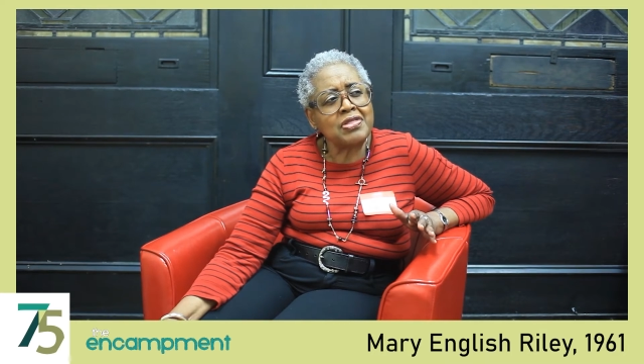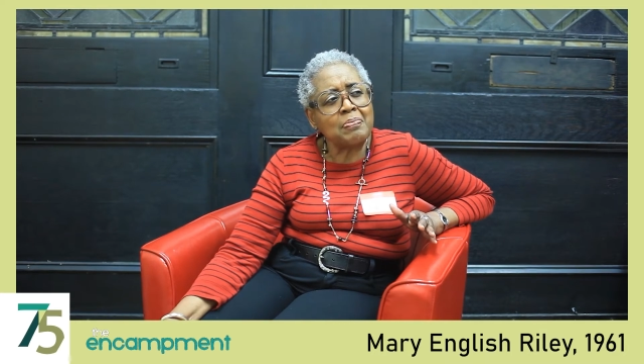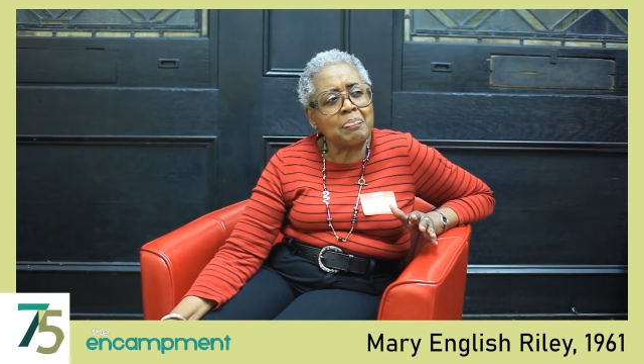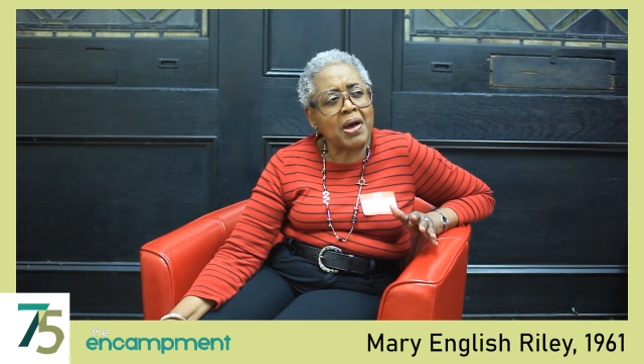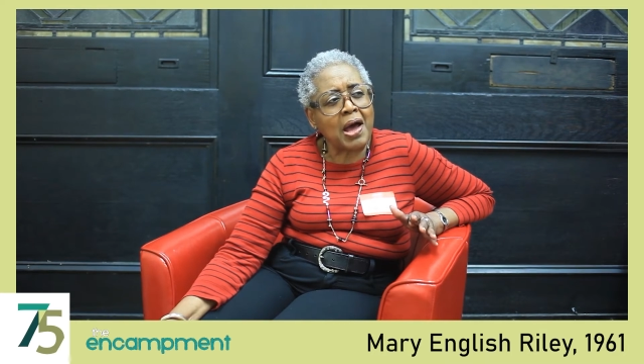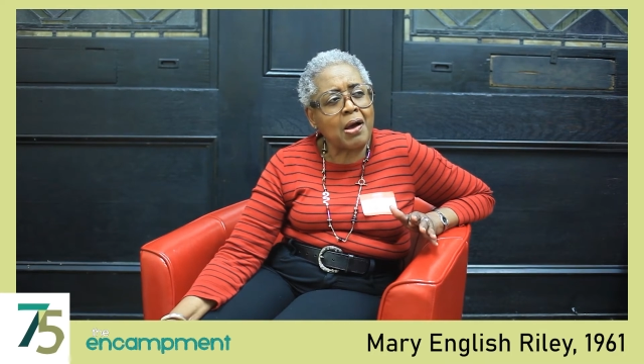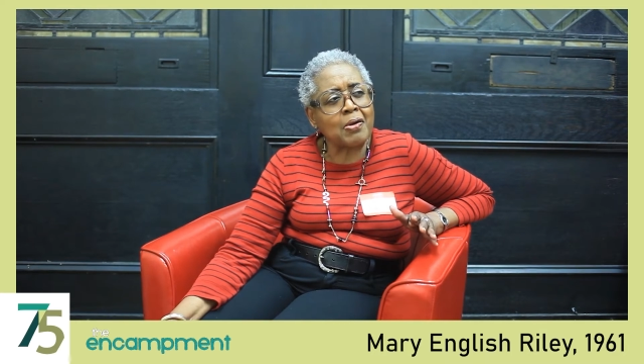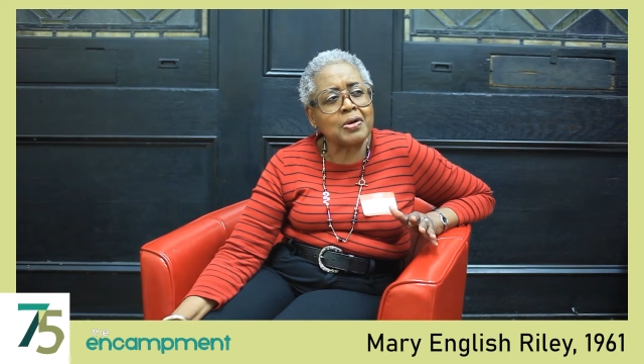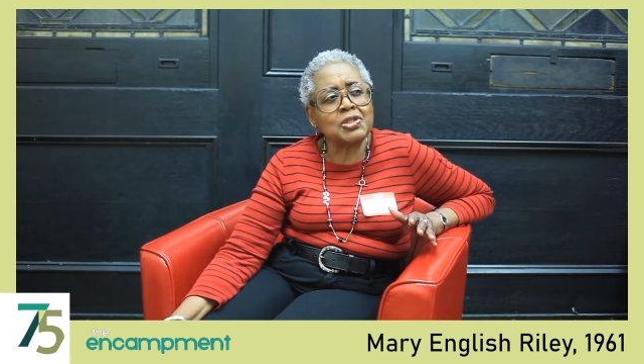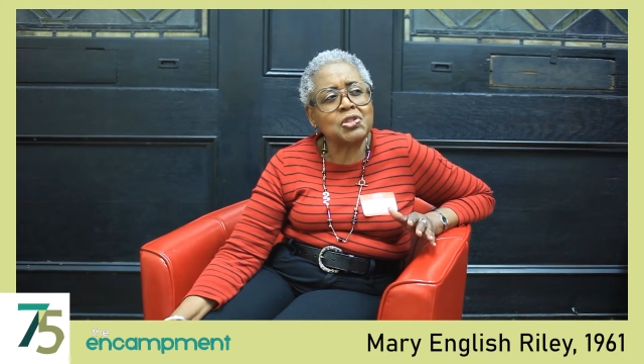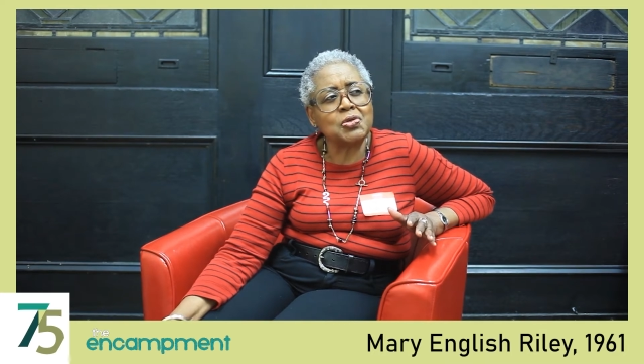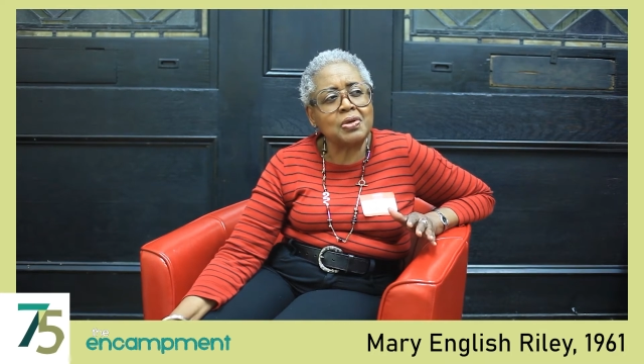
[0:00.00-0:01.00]
the power
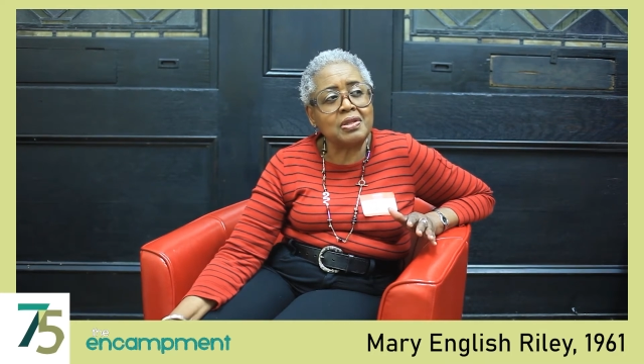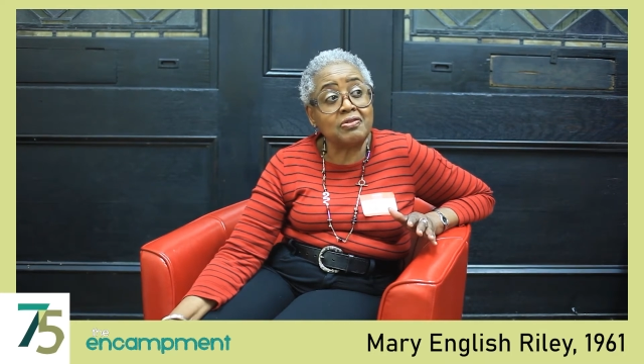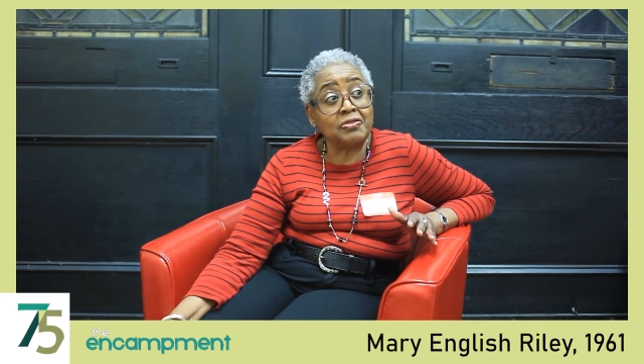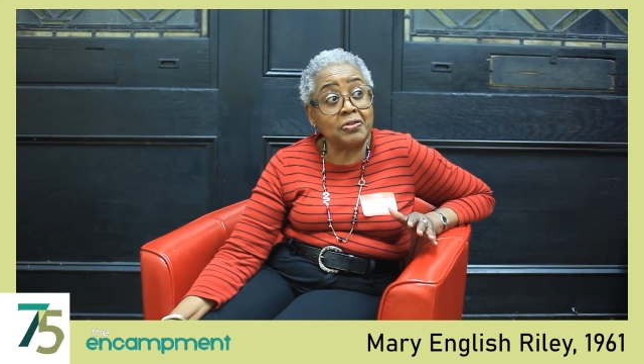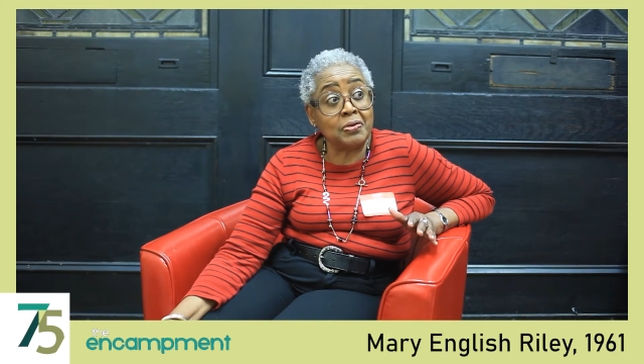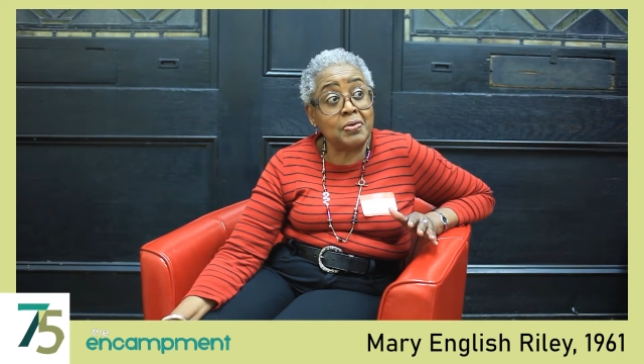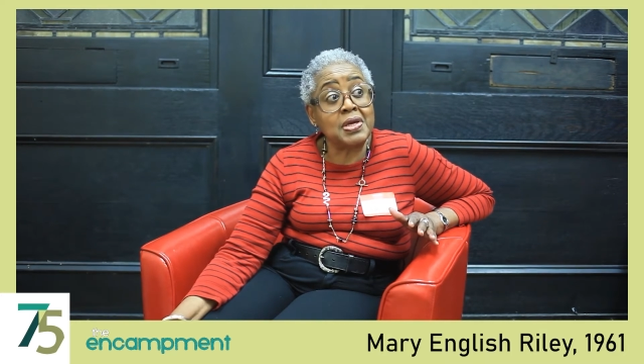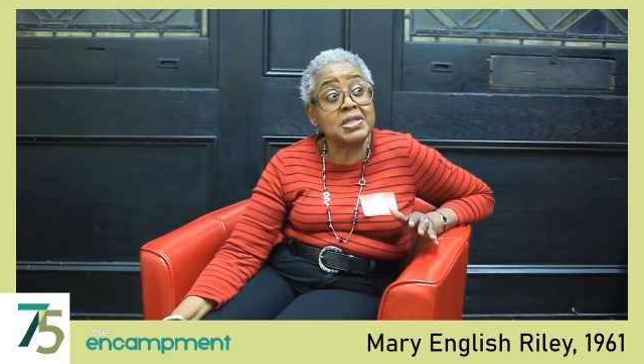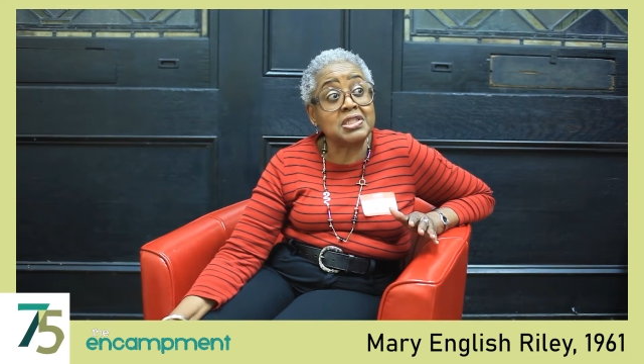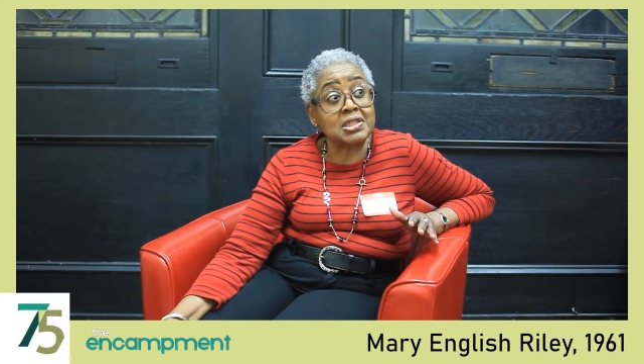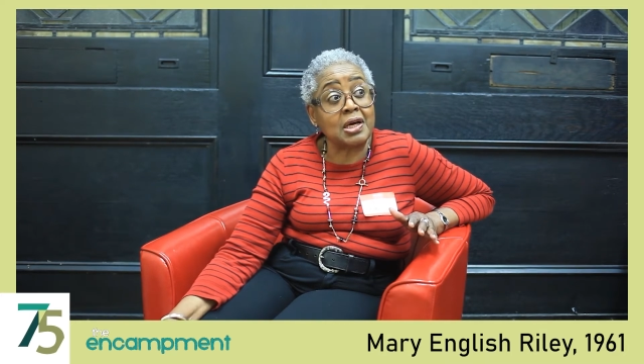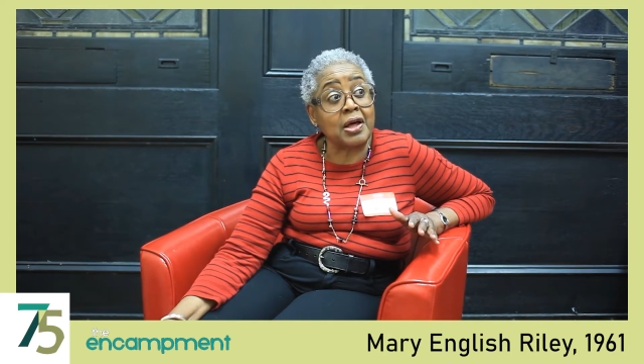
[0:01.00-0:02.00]
to
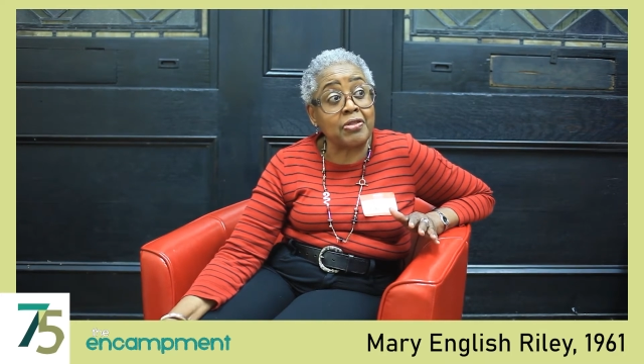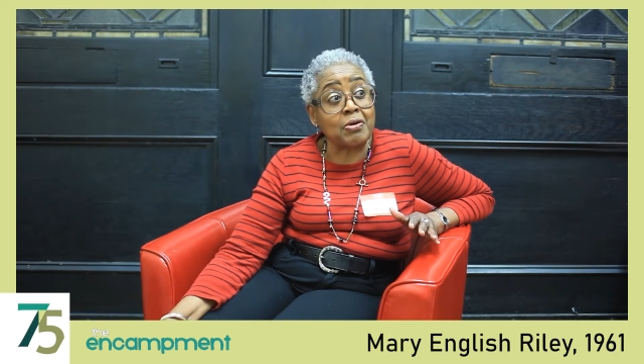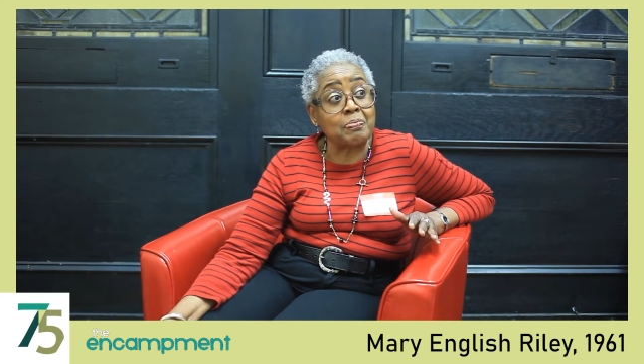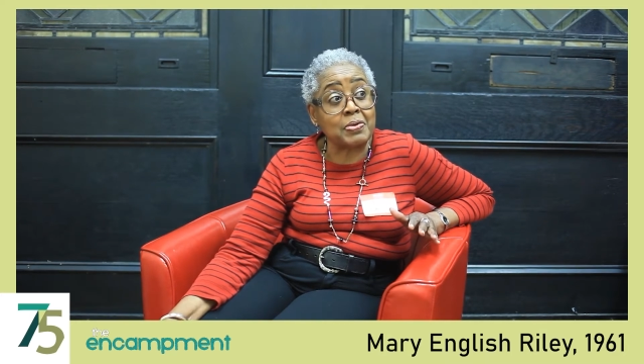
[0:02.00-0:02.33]
influence other